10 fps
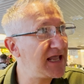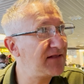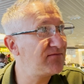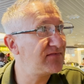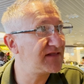
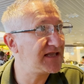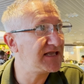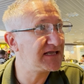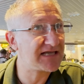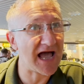in
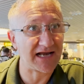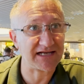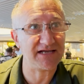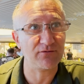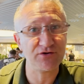the
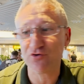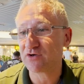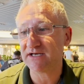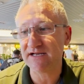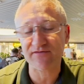Galley. You
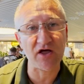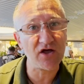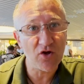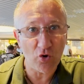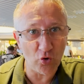can either
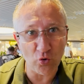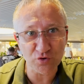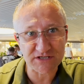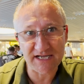order